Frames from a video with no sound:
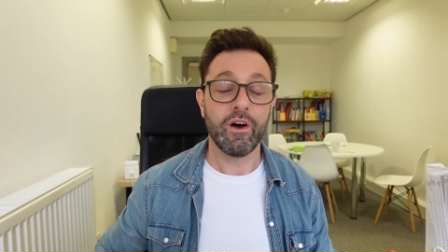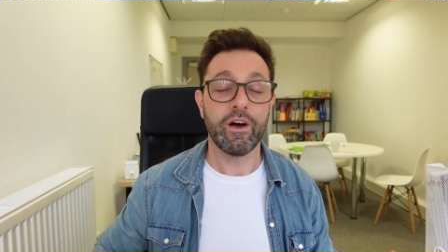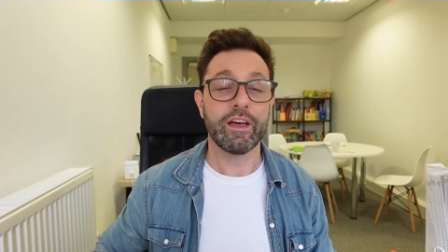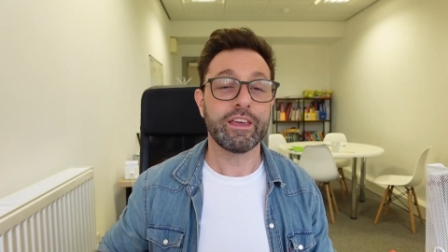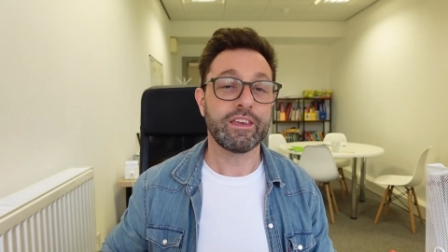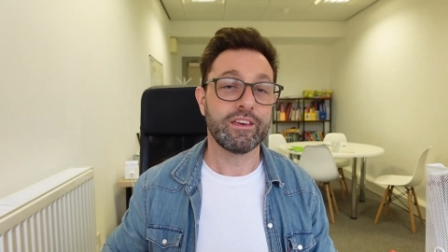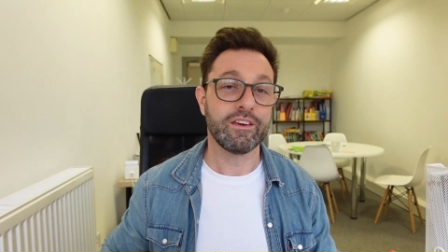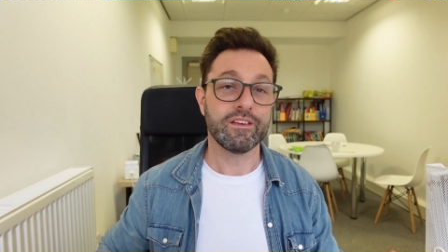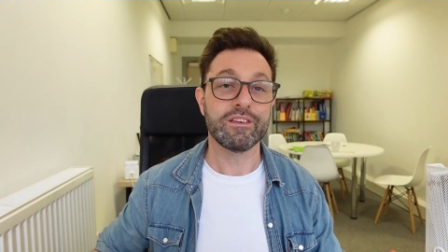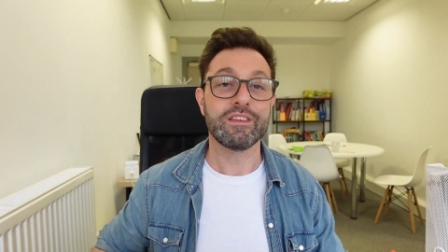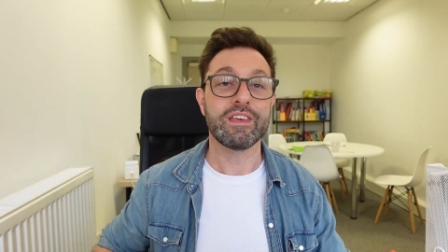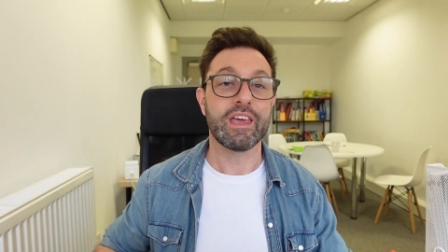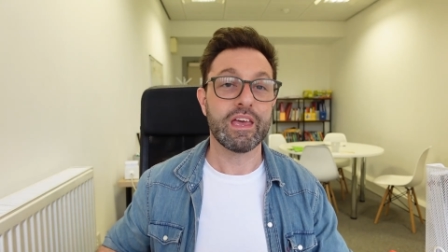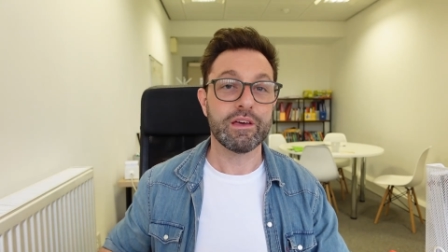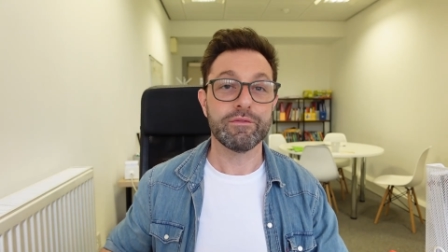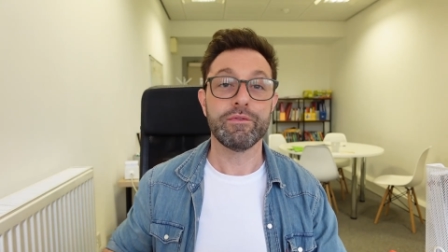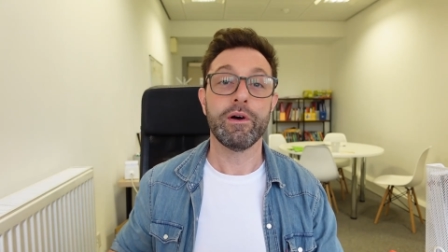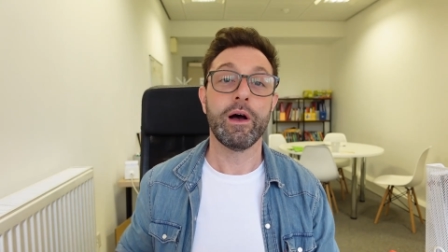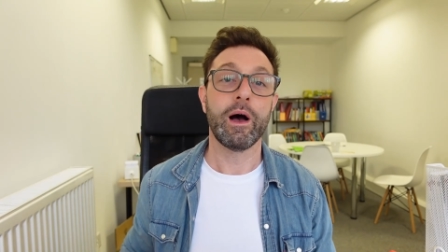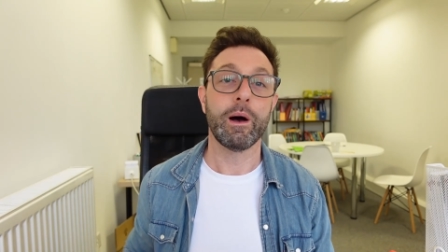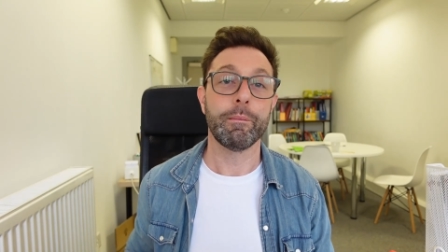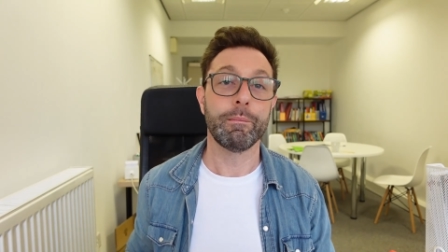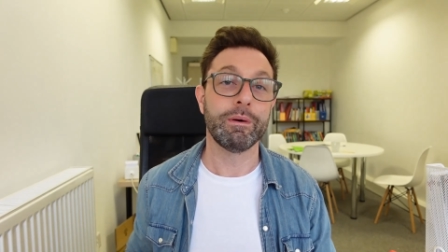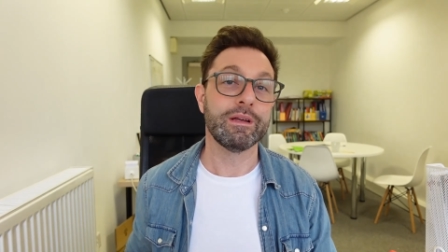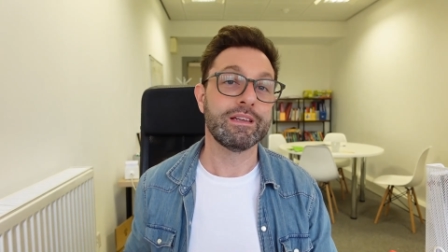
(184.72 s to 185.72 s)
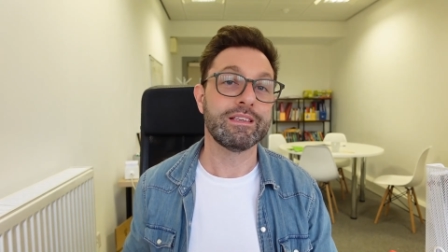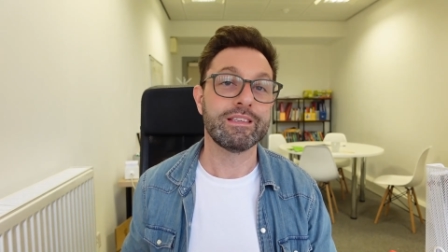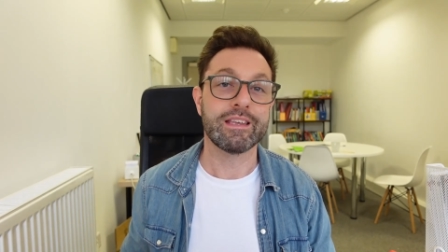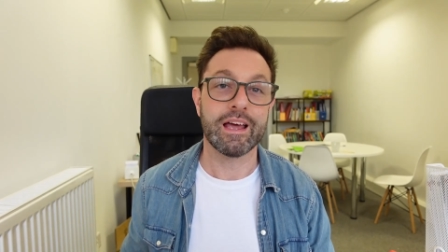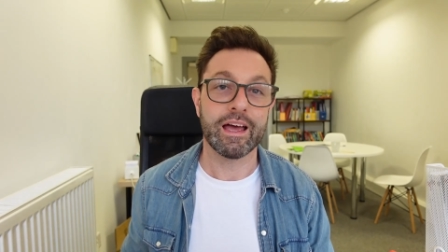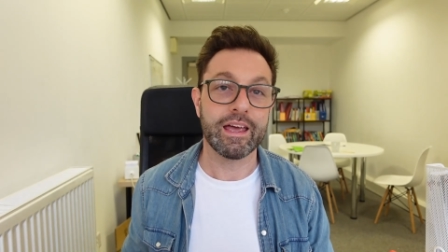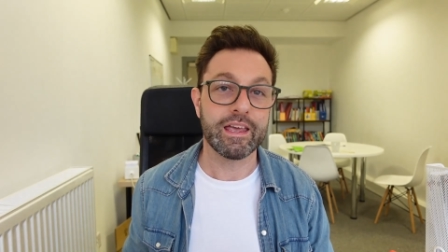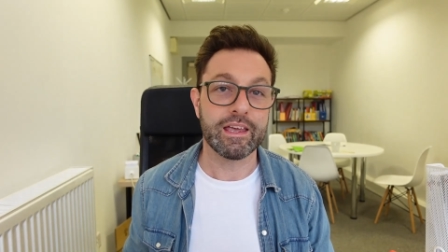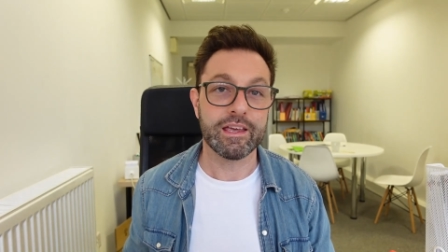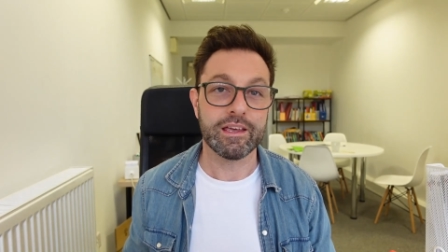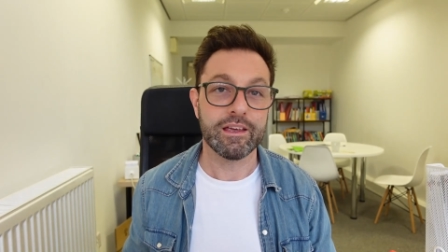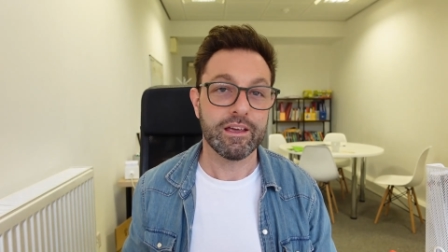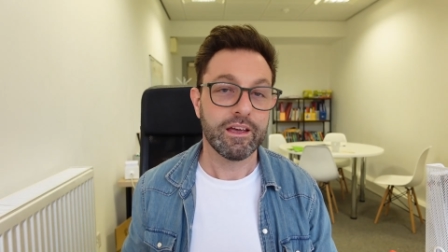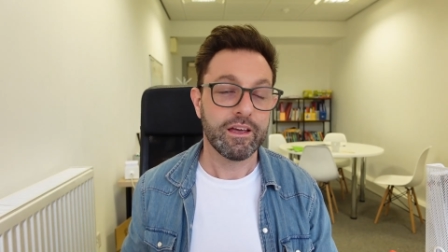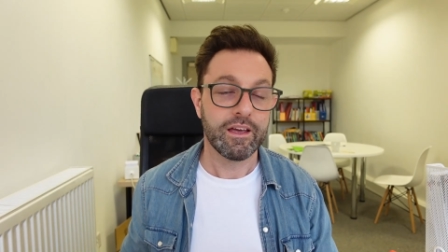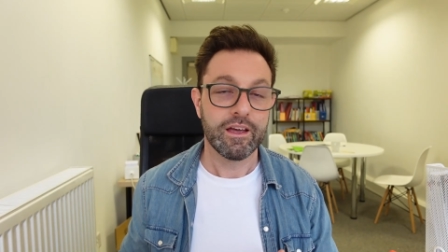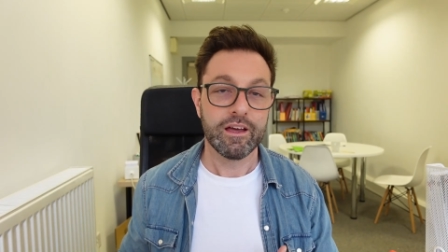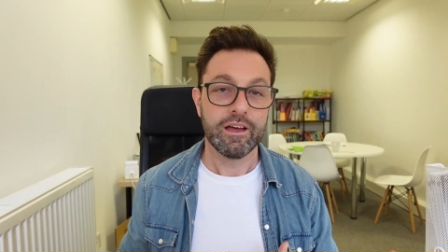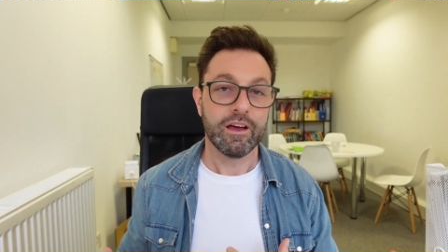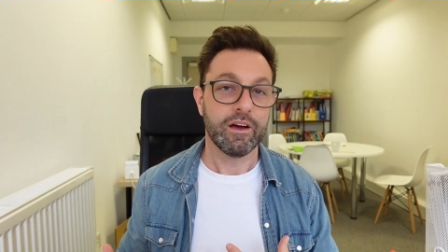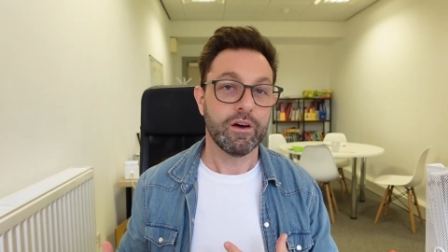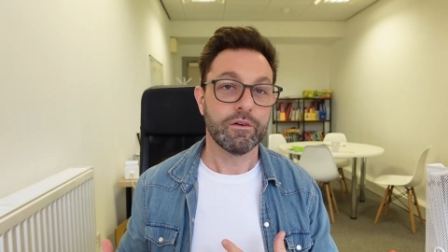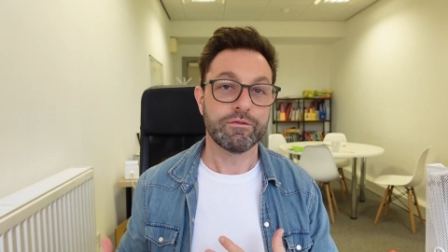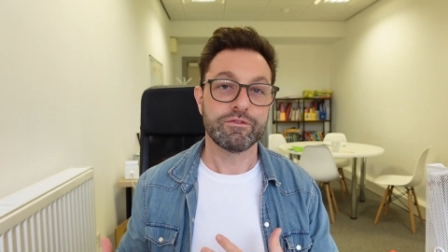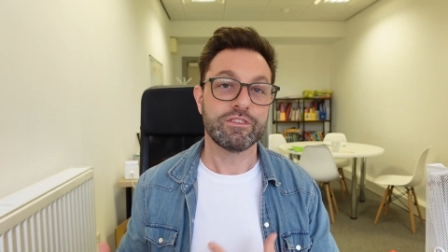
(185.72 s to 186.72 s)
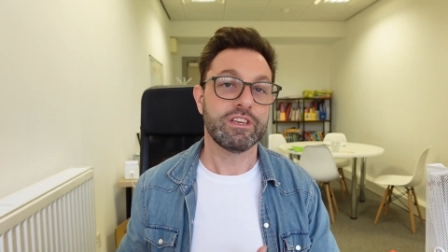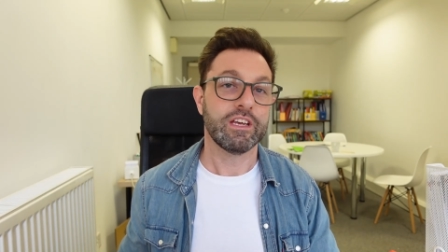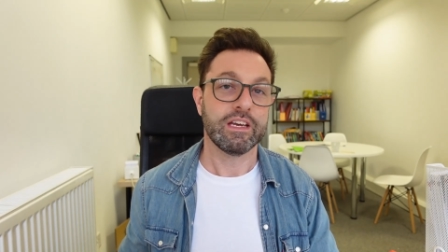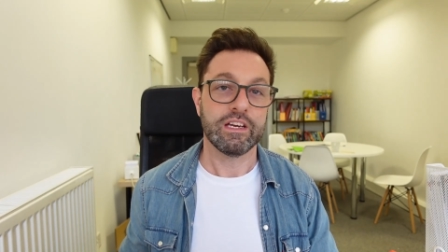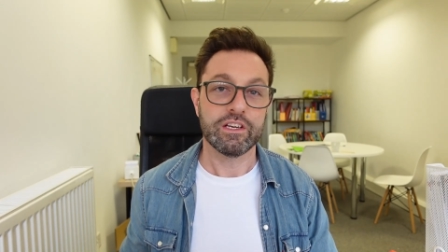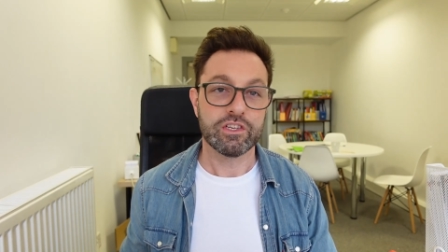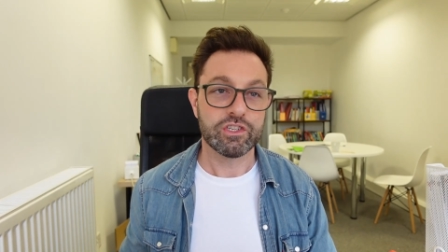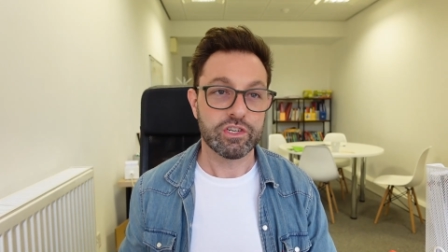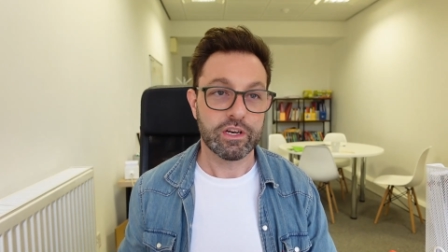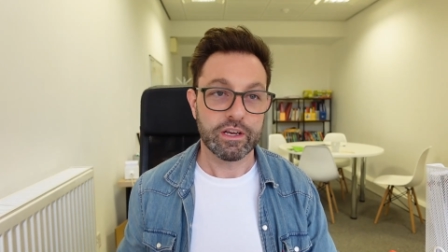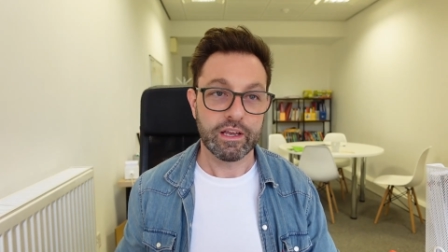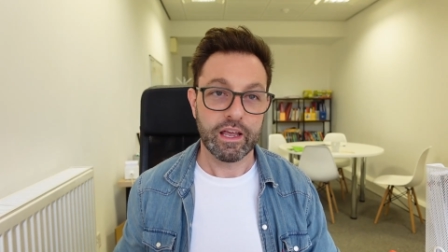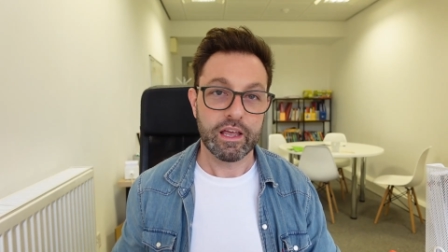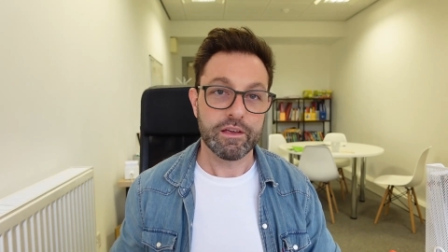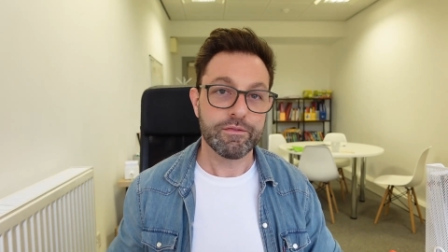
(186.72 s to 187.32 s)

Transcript: I could give up a day of teaching.